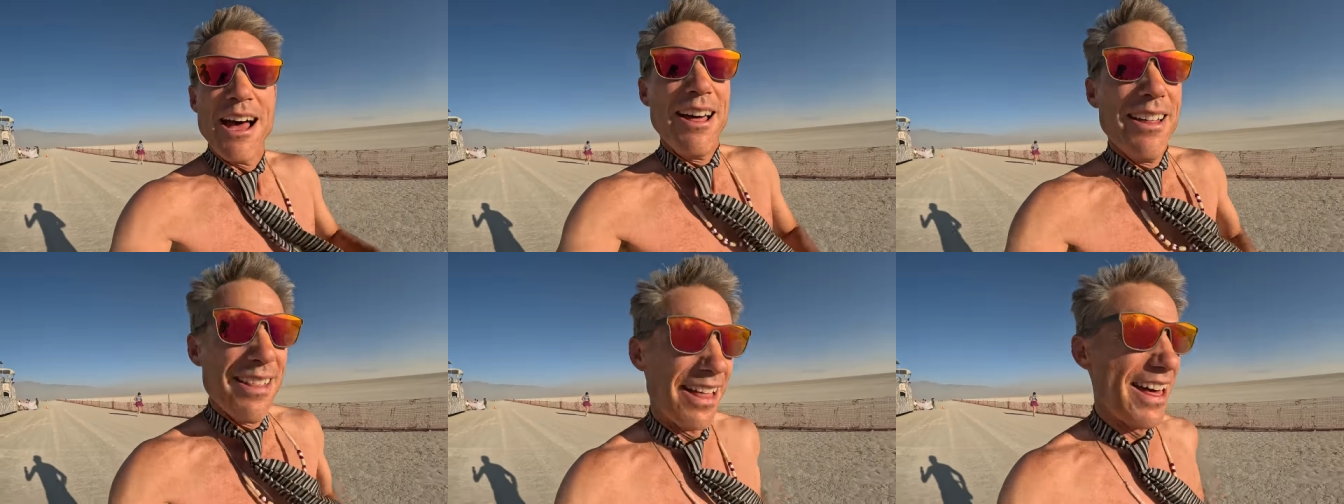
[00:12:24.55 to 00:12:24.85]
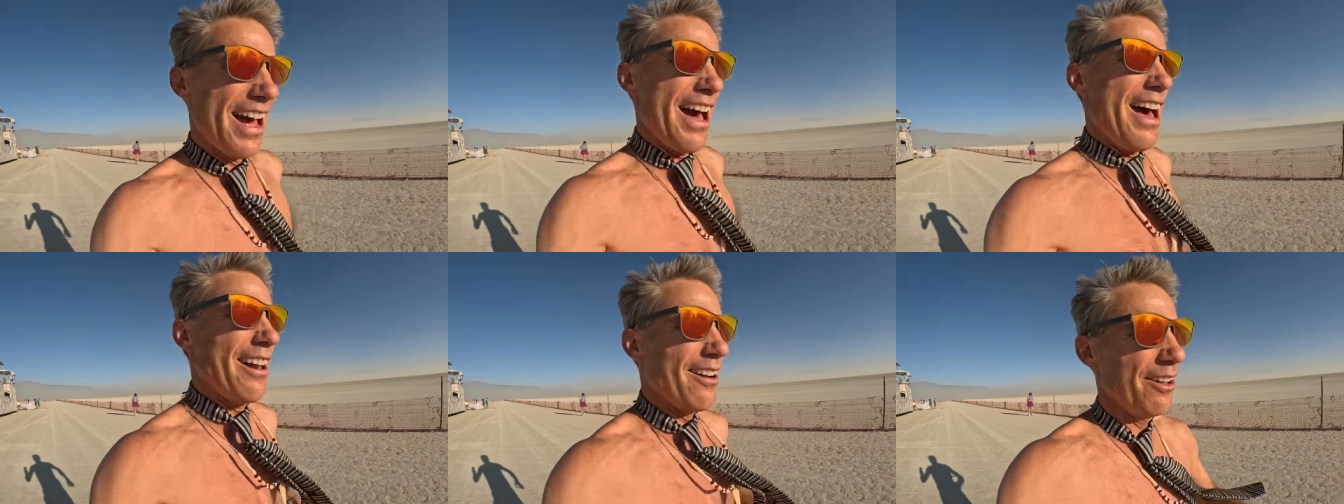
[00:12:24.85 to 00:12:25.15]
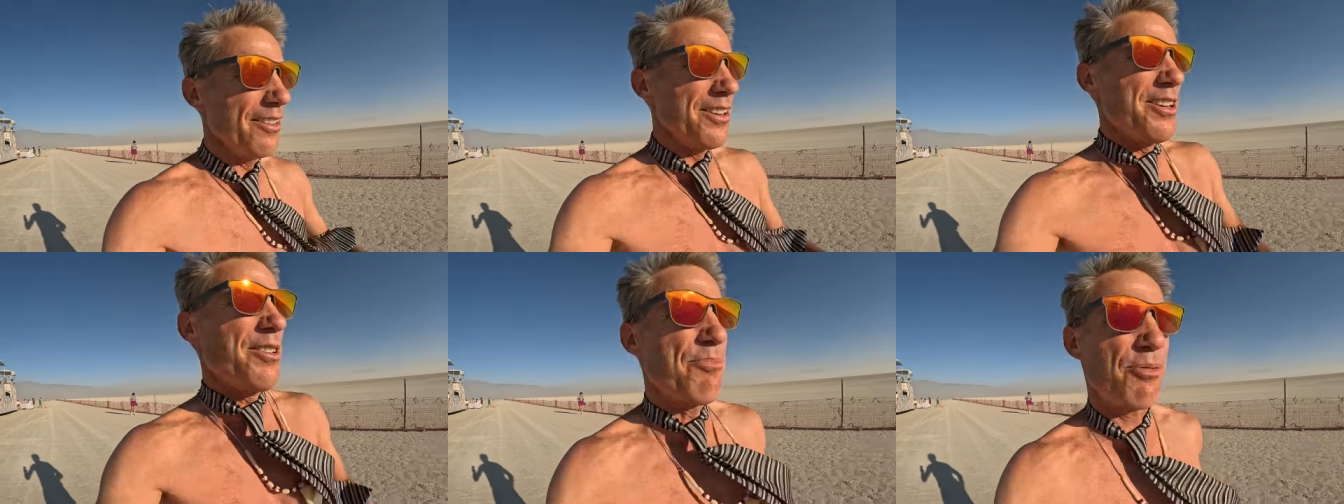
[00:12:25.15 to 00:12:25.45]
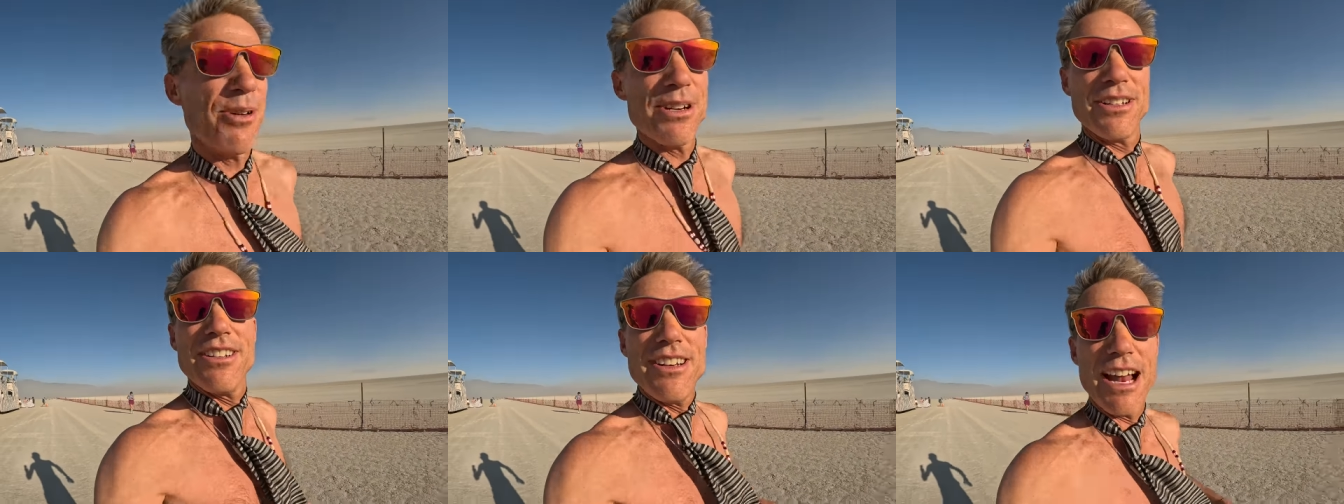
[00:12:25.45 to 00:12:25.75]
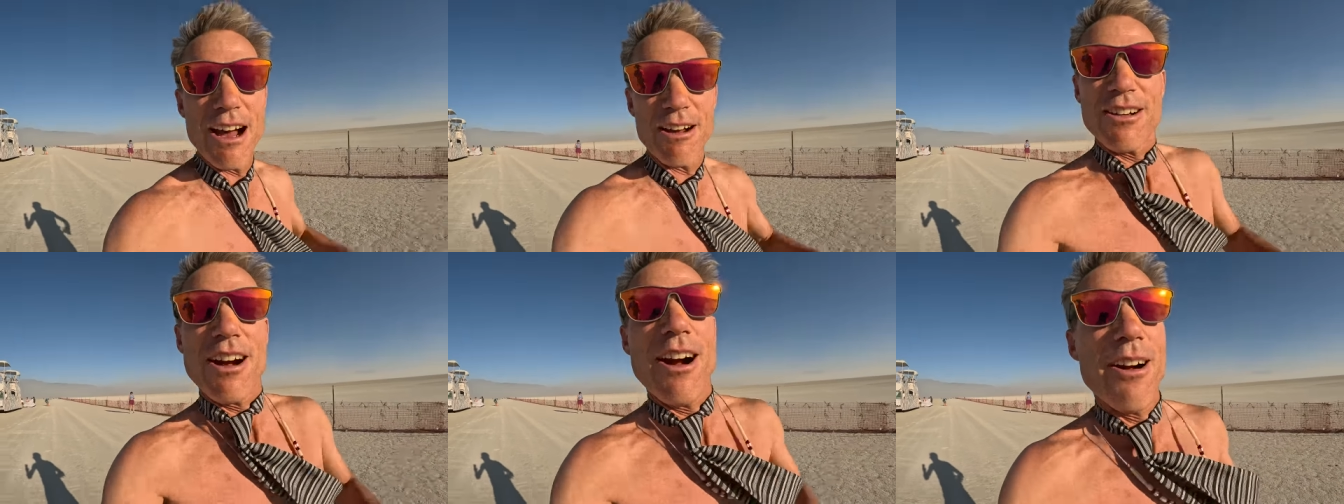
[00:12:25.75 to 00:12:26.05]
they had all these
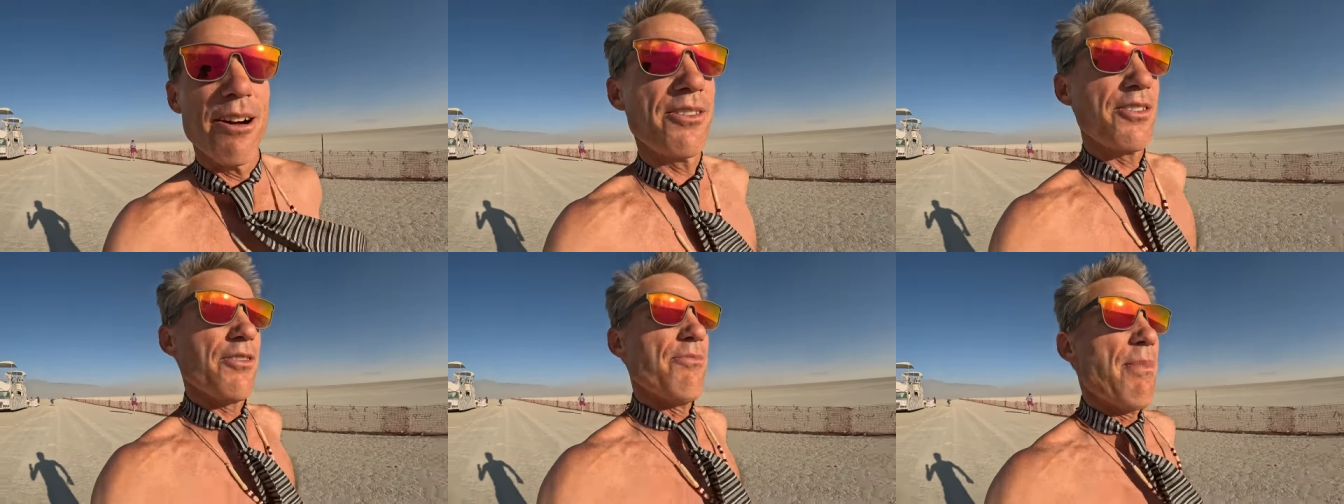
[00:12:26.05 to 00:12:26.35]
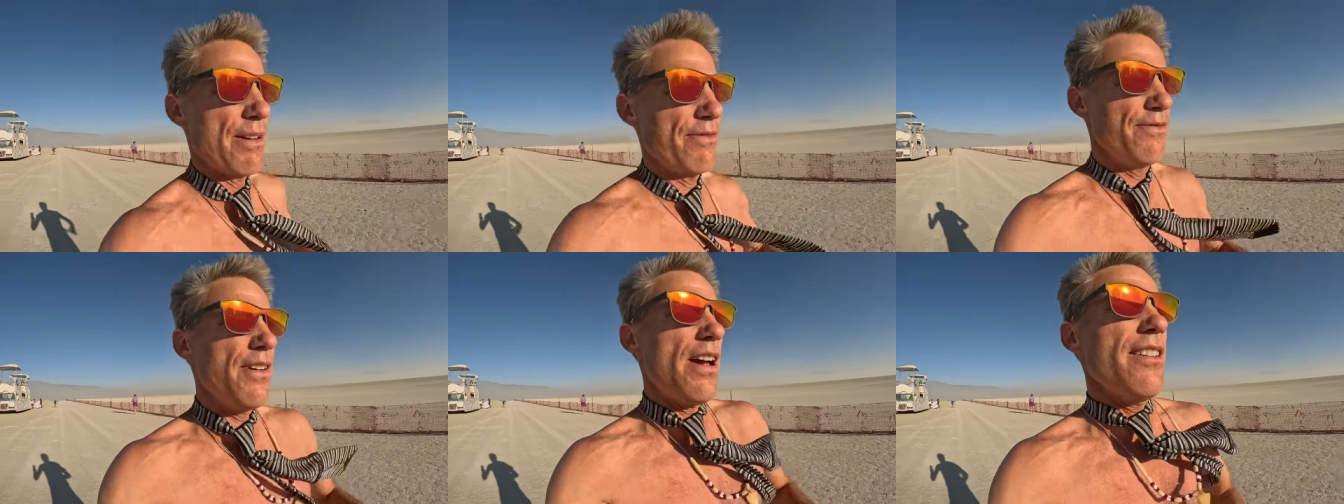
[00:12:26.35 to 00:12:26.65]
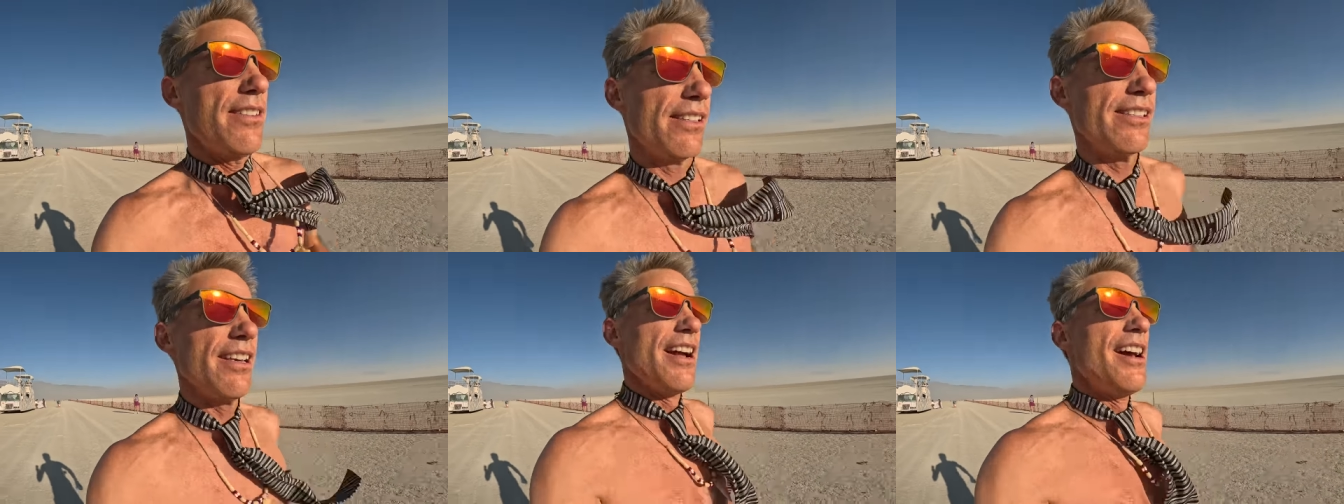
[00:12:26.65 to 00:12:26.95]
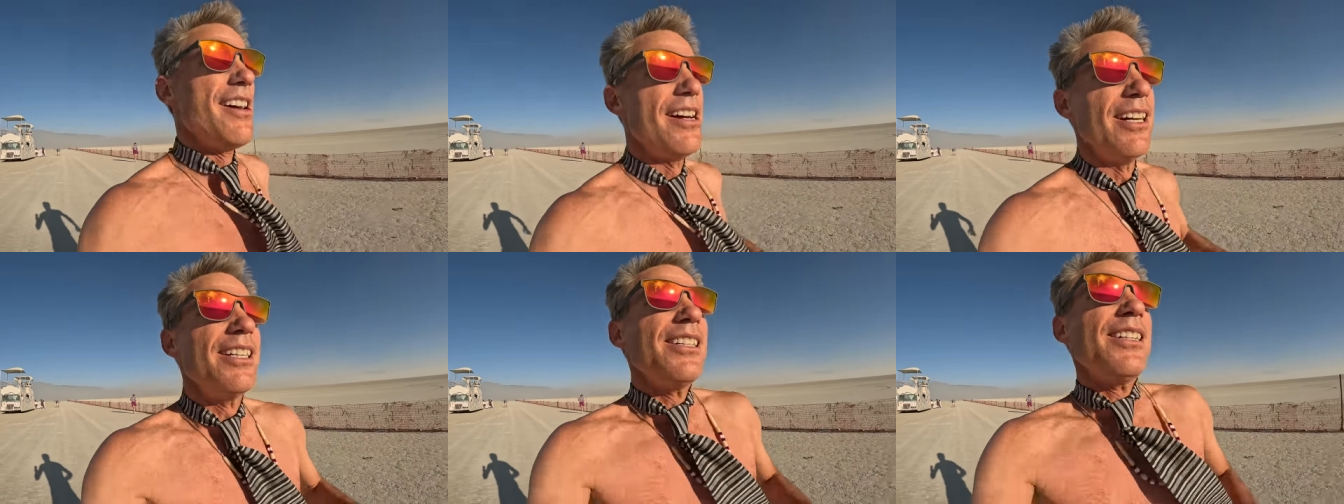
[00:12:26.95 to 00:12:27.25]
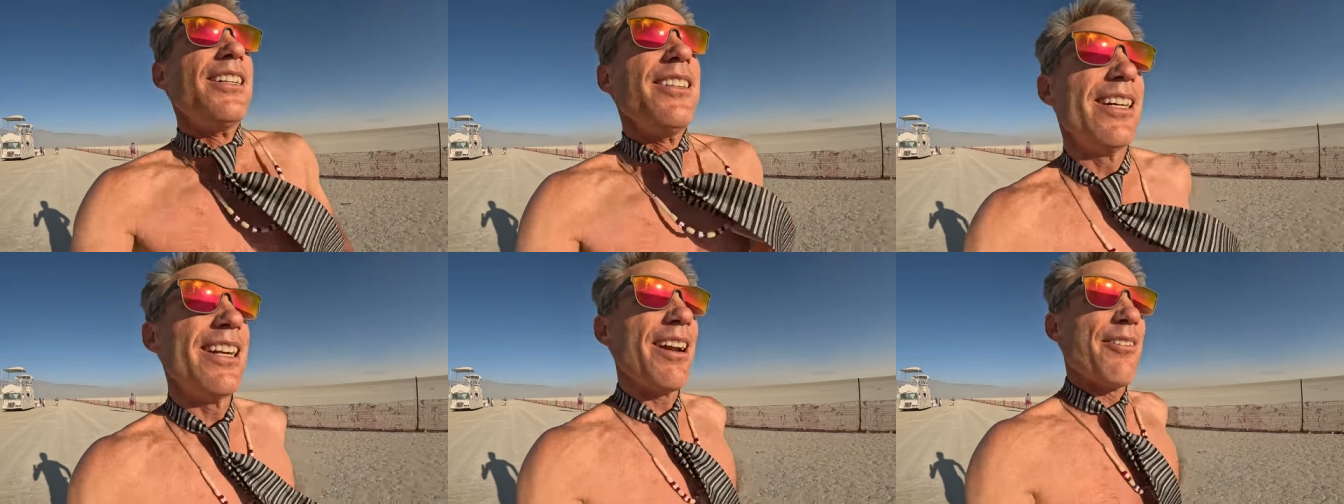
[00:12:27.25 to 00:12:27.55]
printed out cards of my face
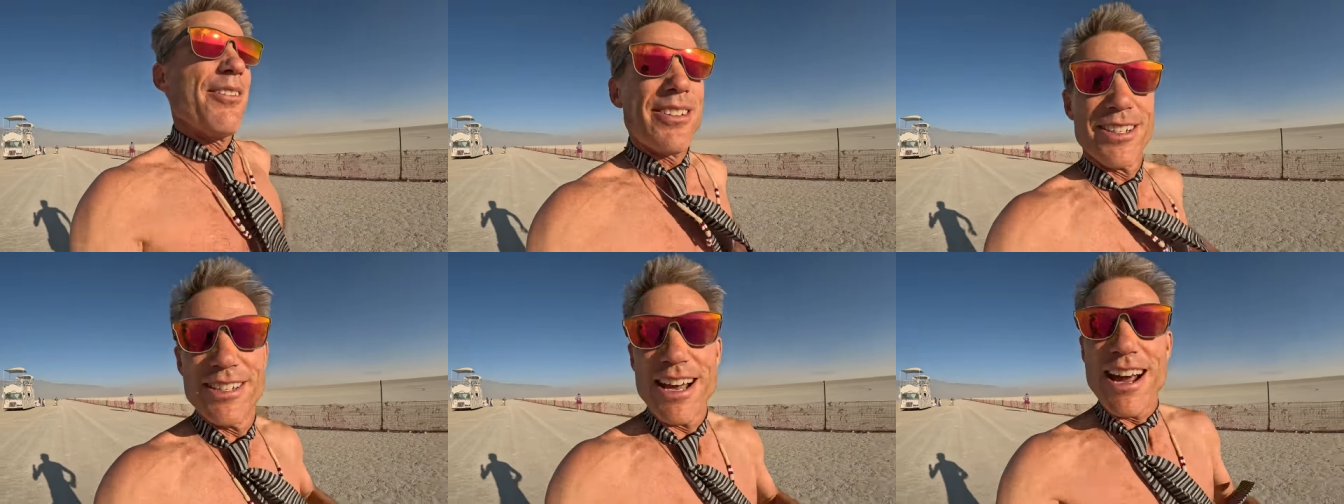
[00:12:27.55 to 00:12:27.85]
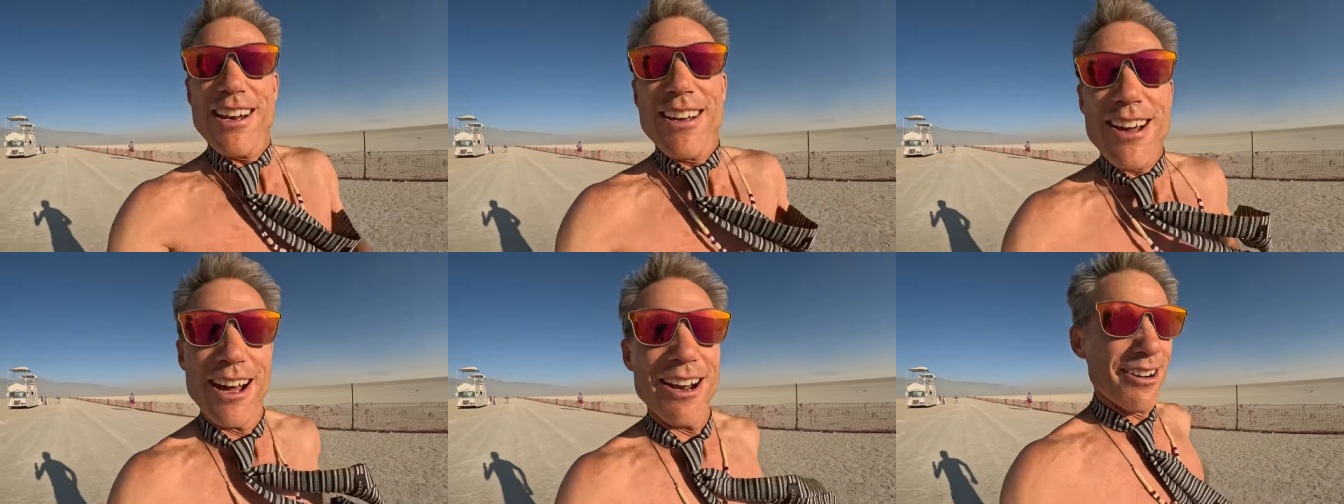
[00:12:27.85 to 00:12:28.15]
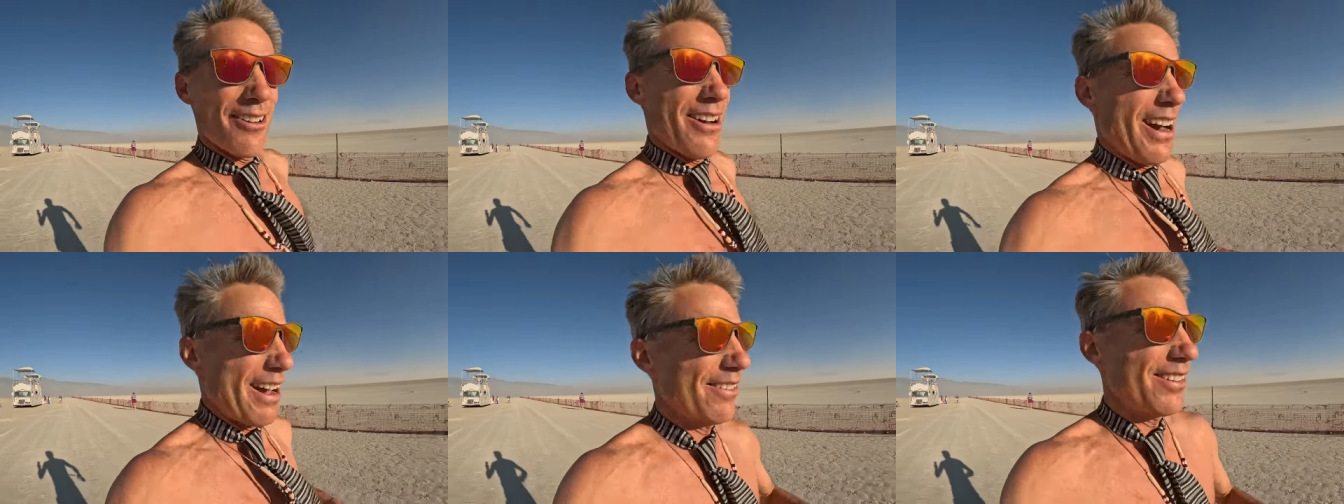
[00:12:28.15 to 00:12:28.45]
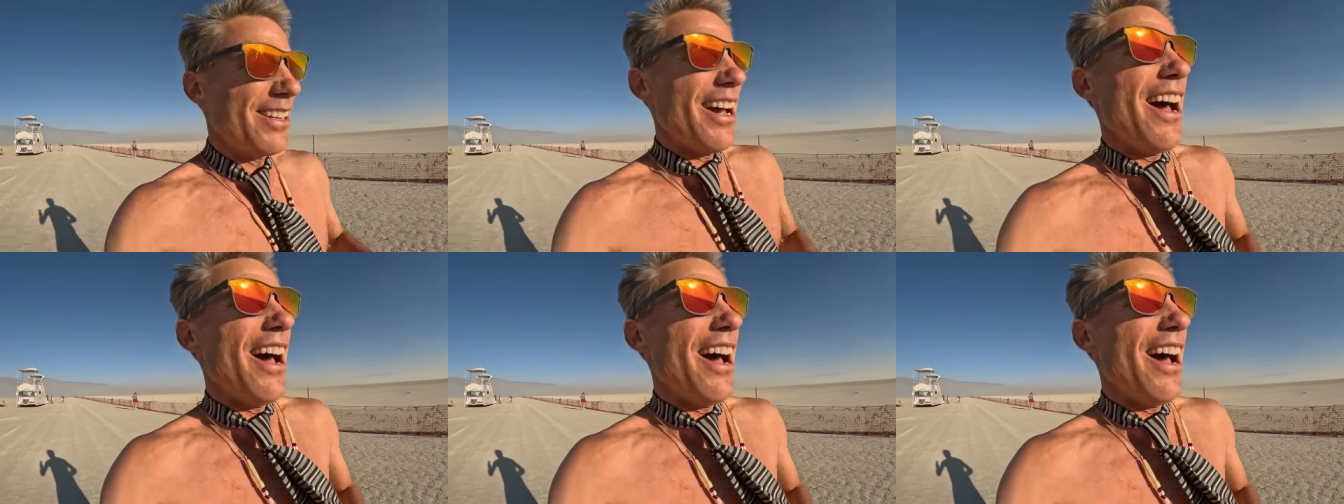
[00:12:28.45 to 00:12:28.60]
and I was signing autographs.